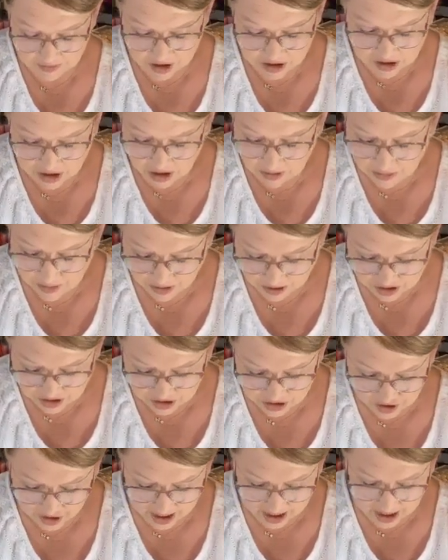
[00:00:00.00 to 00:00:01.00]
I'm just going to put
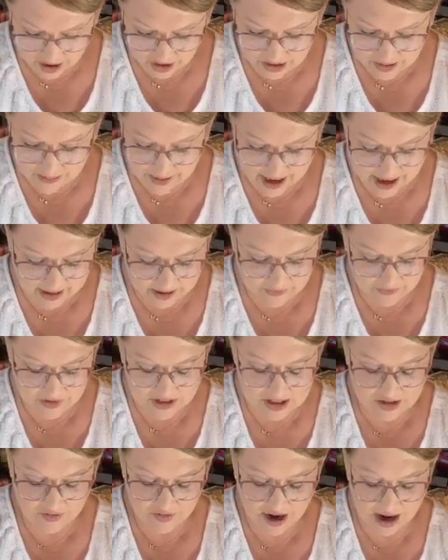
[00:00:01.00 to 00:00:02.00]
it straight on the back of
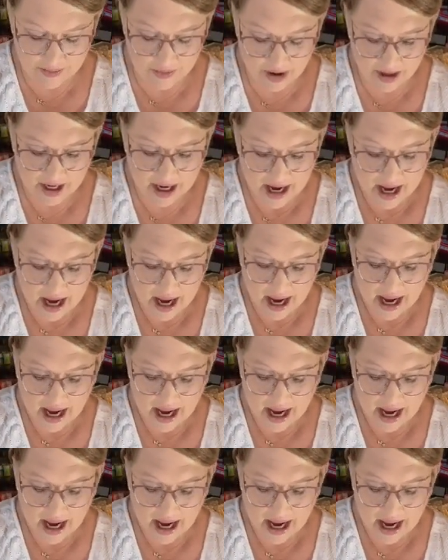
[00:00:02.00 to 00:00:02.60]
this fabric.